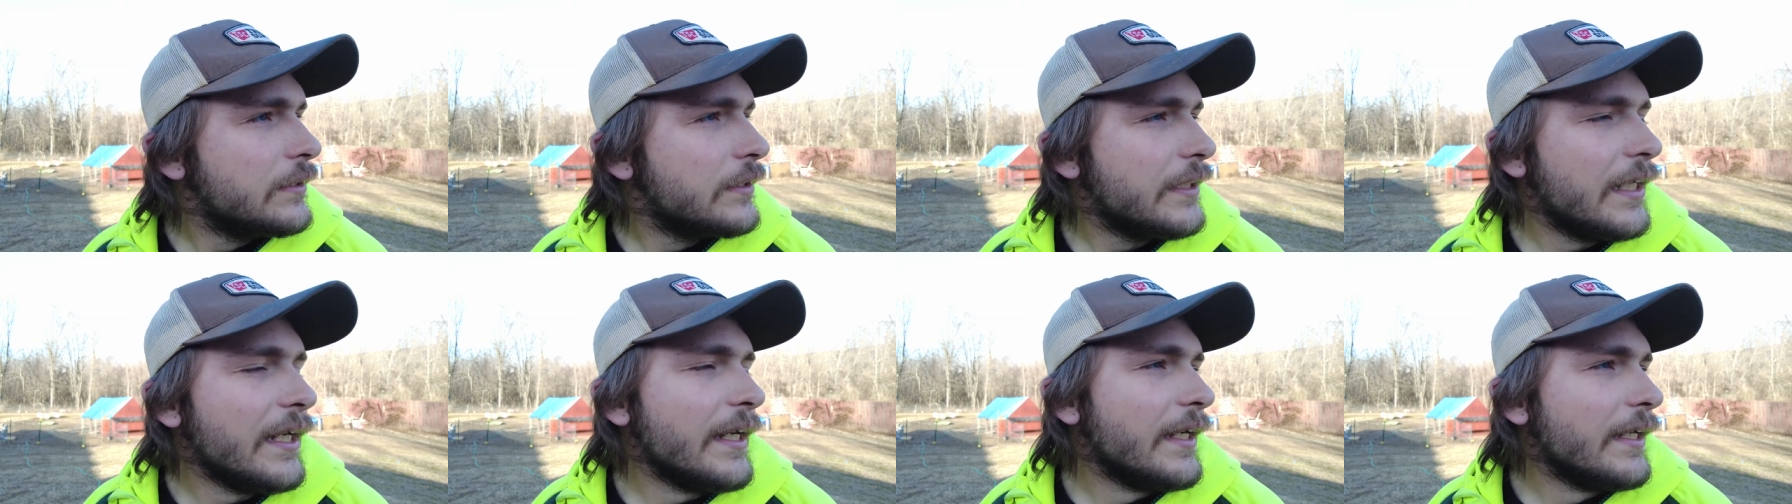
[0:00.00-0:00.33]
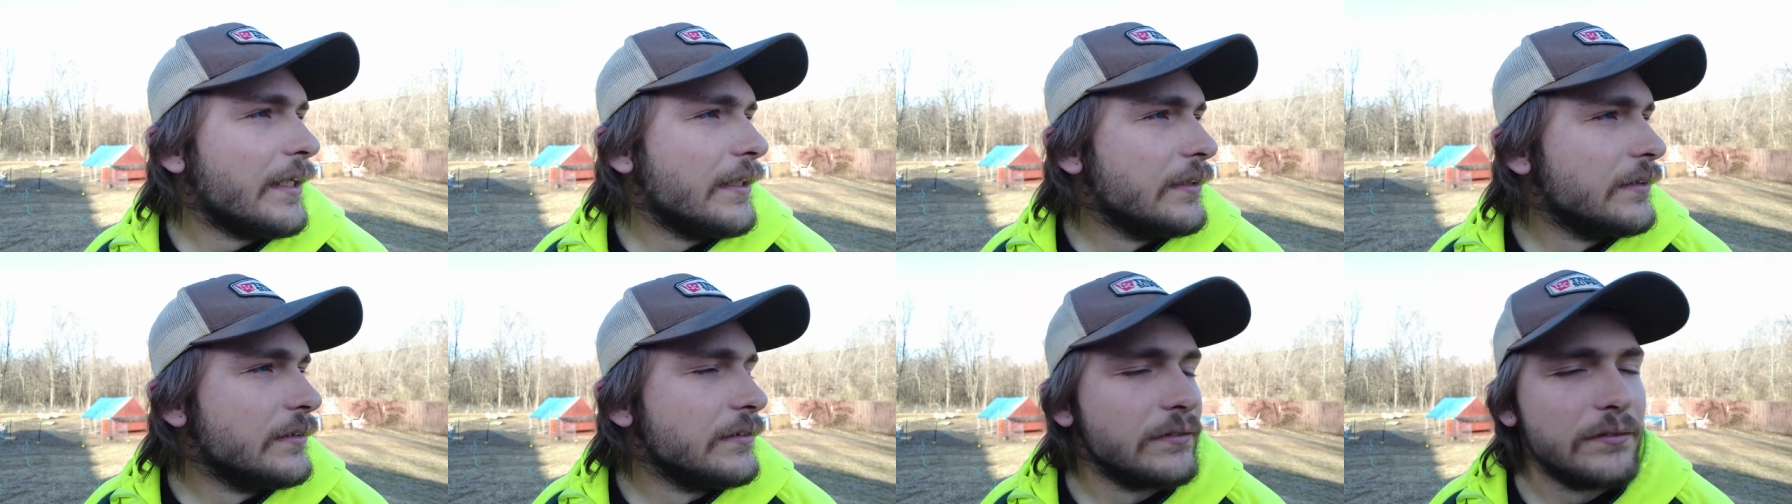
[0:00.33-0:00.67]

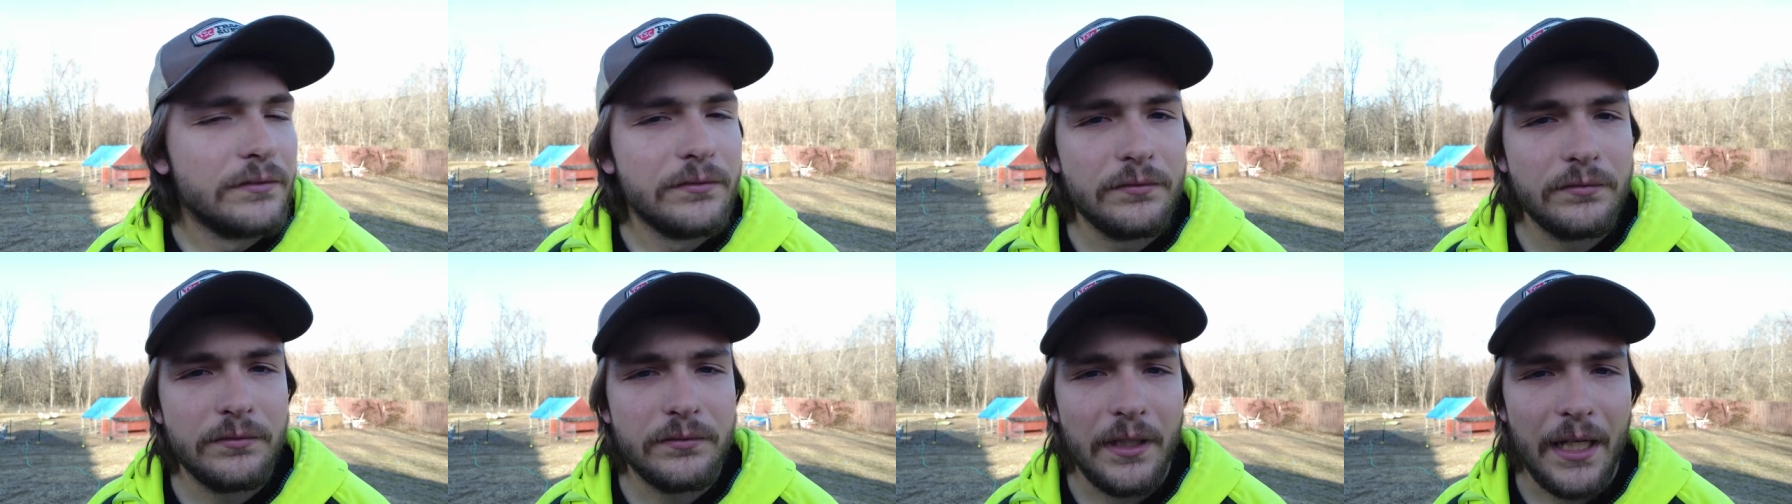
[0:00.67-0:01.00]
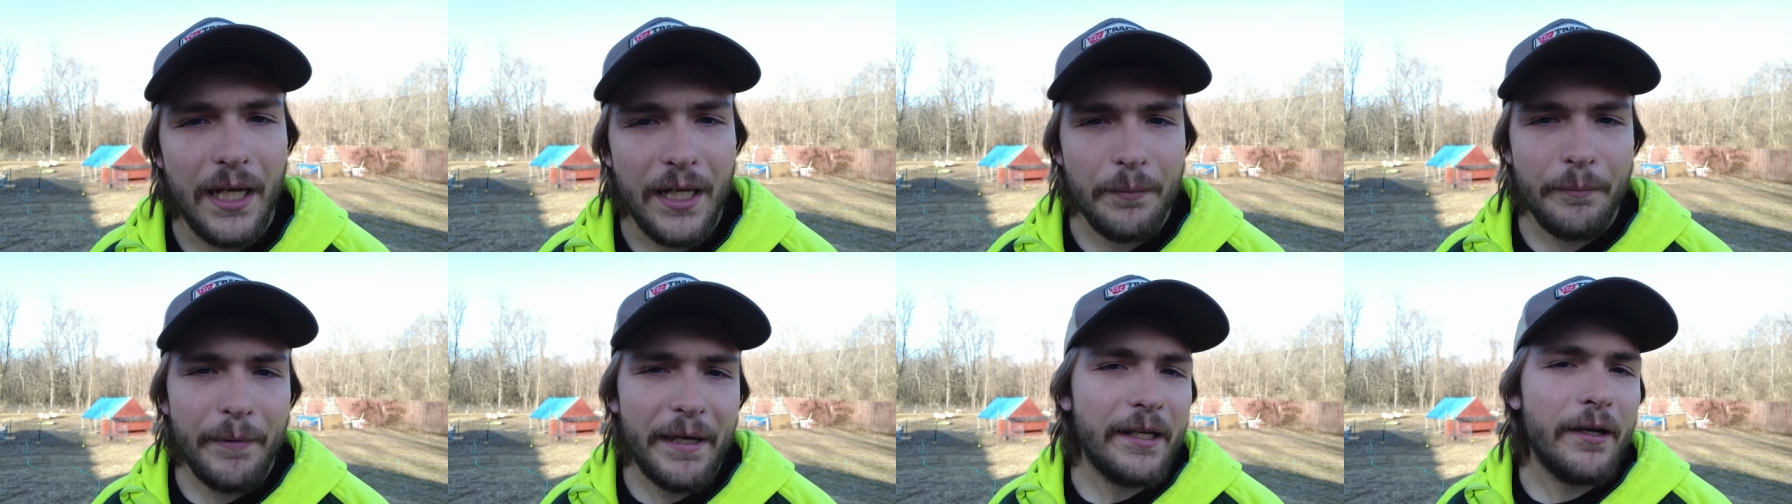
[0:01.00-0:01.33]
And
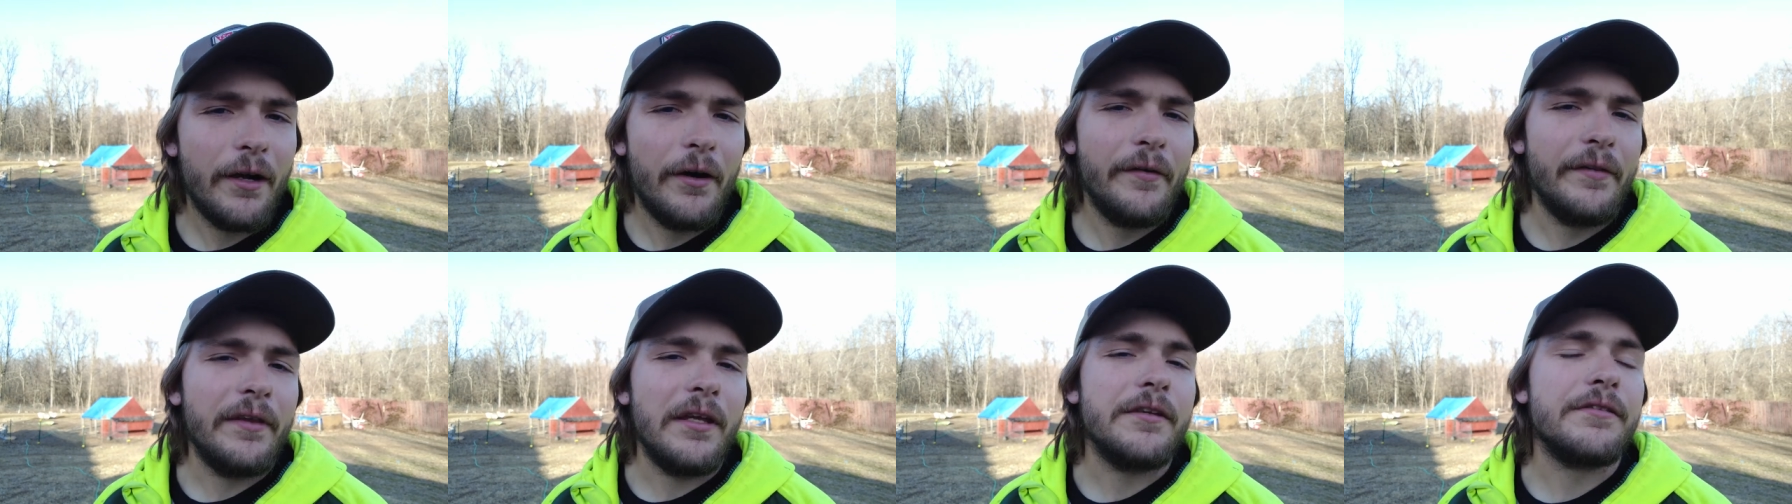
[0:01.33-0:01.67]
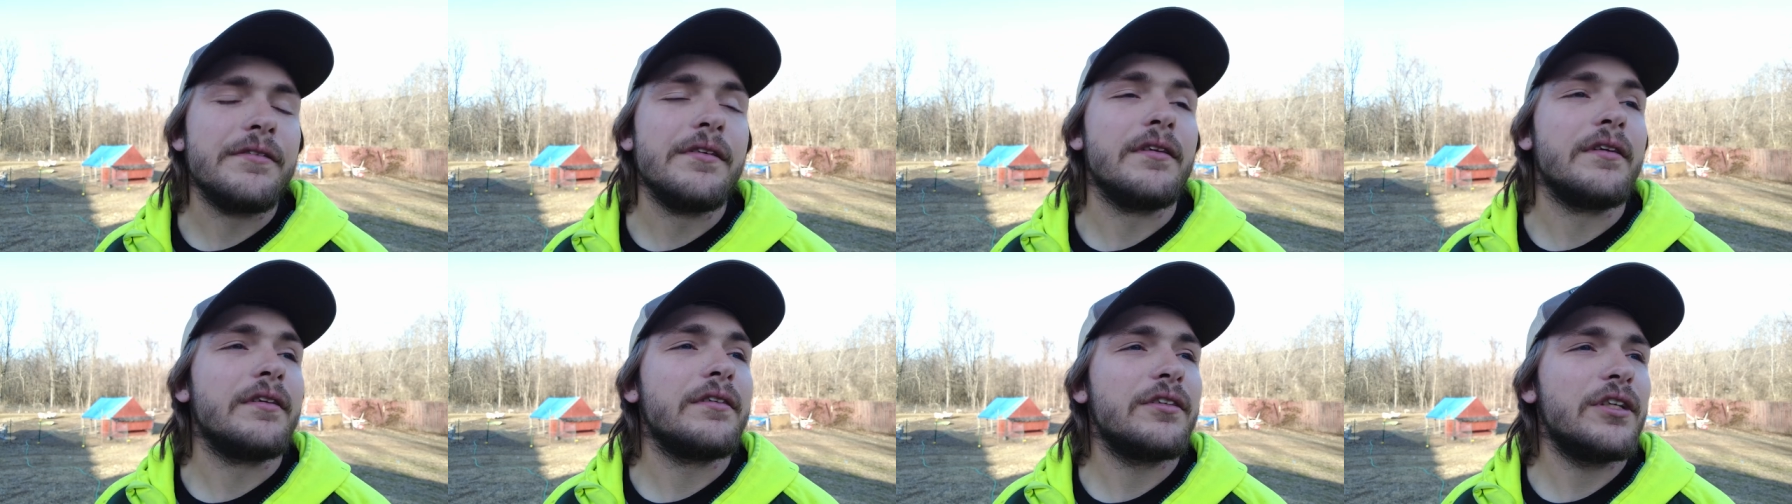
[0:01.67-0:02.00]
I can make all
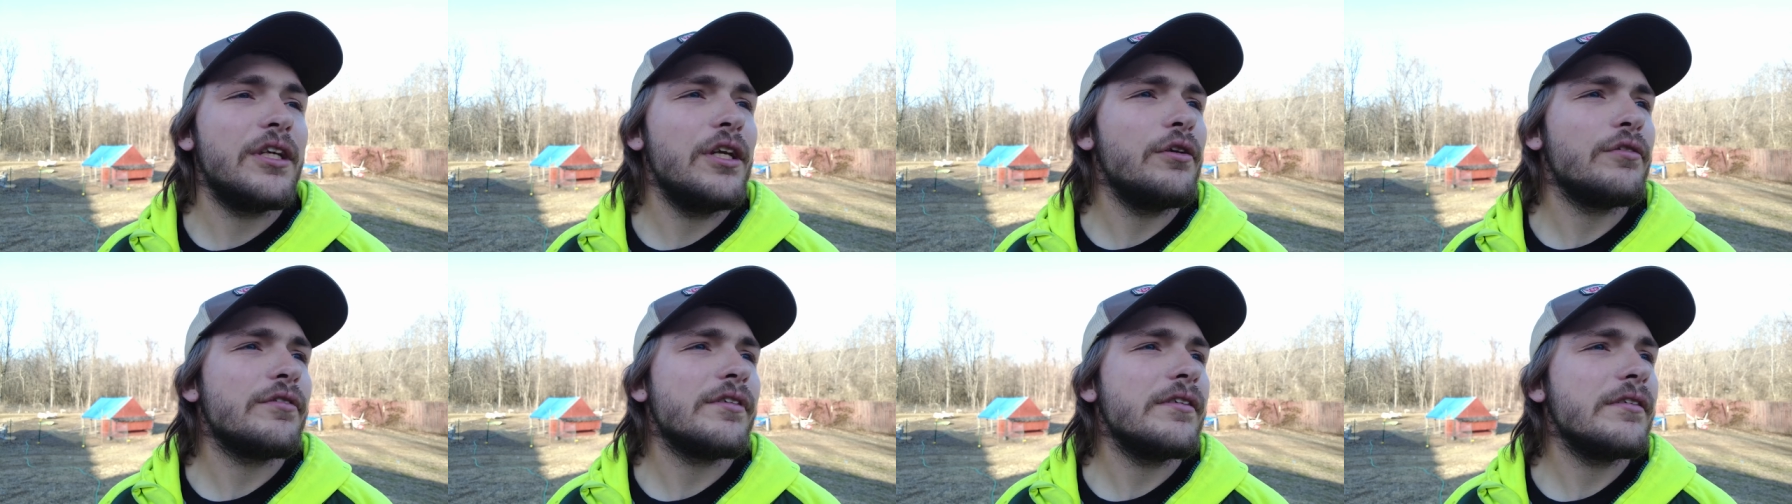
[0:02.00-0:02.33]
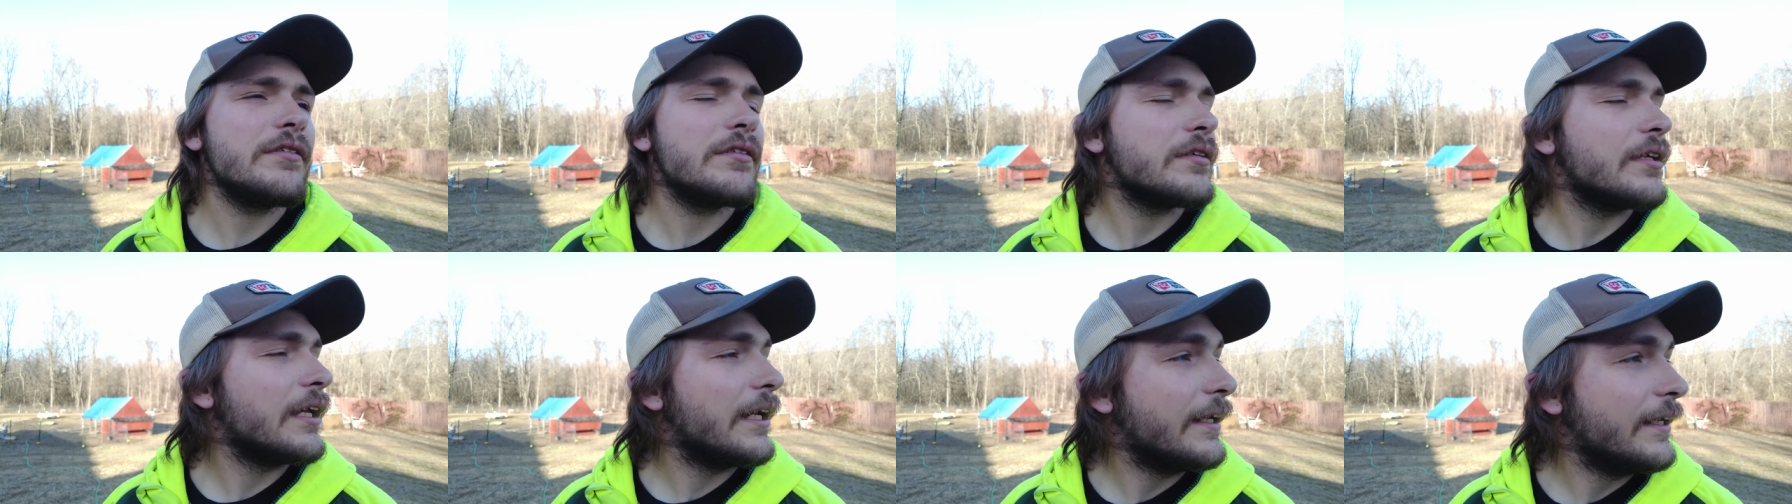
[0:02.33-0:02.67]
these
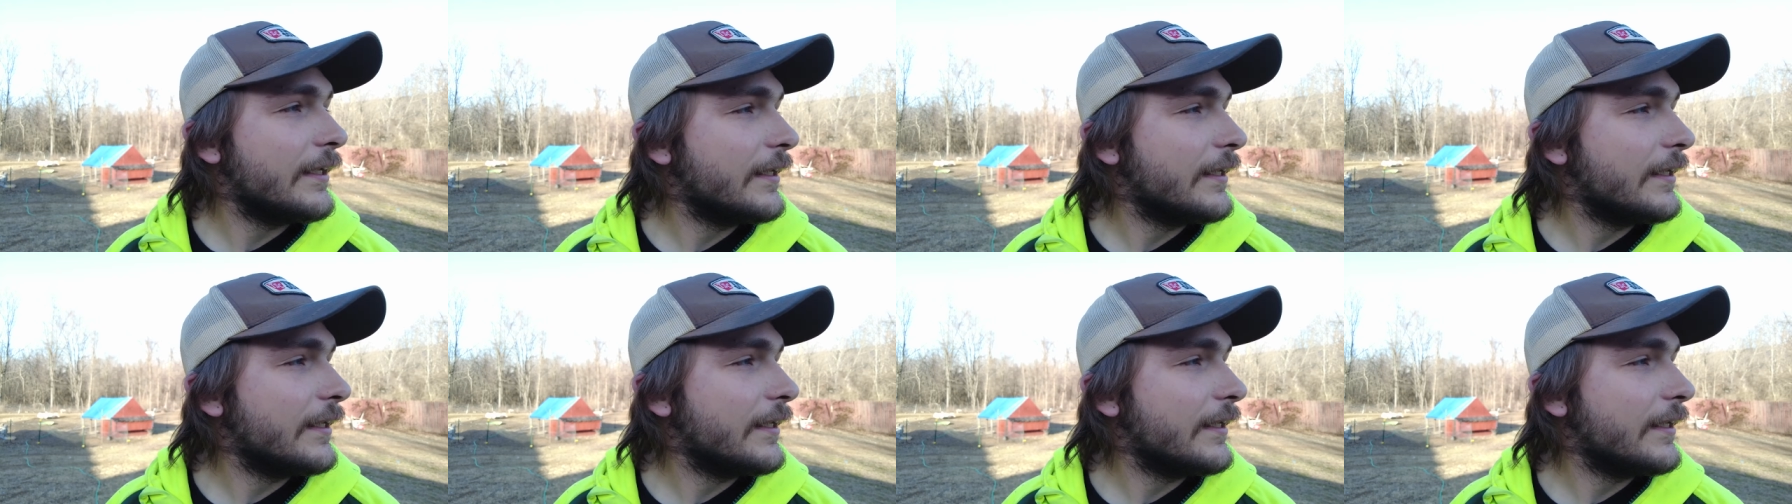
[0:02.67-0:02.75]
excuses.